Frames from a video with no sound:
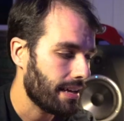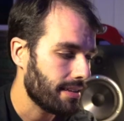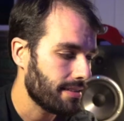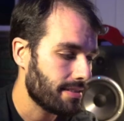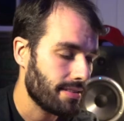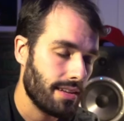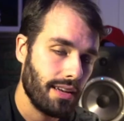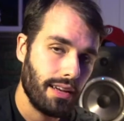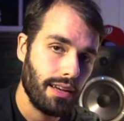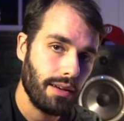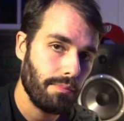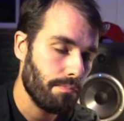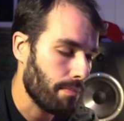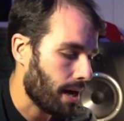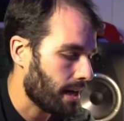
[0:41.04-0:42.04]
has
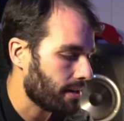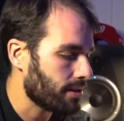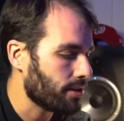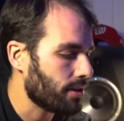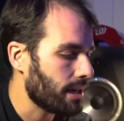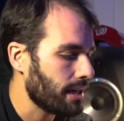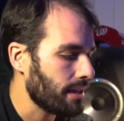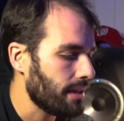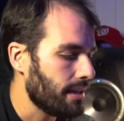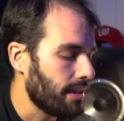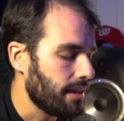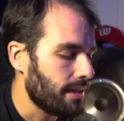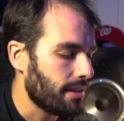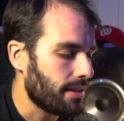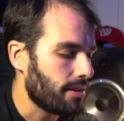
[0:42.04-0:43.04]

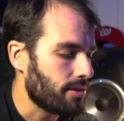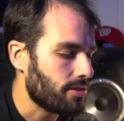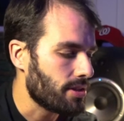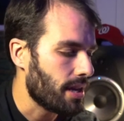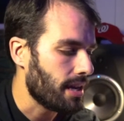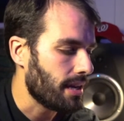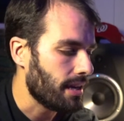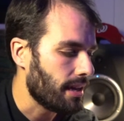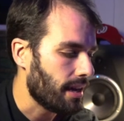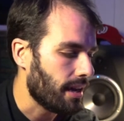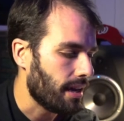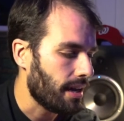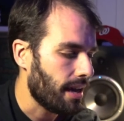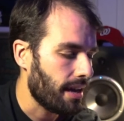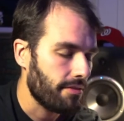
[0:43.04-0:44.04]
monitoring. There's
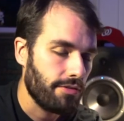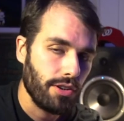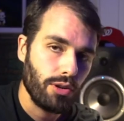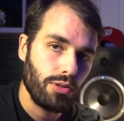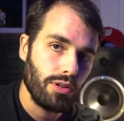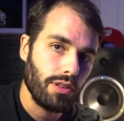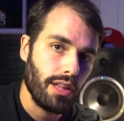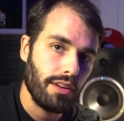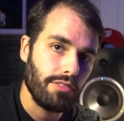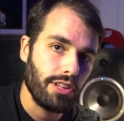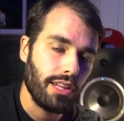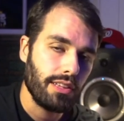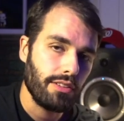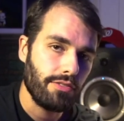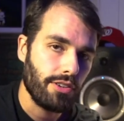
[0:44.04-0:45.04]
a headphone
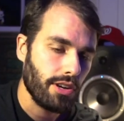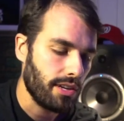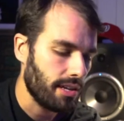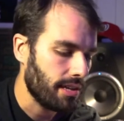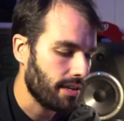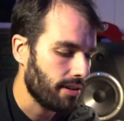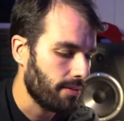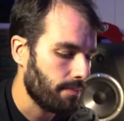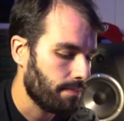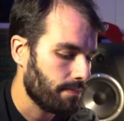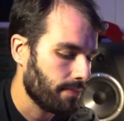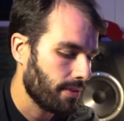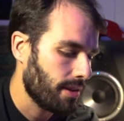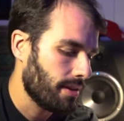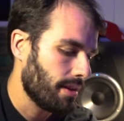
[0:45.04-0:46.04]
level on the front here.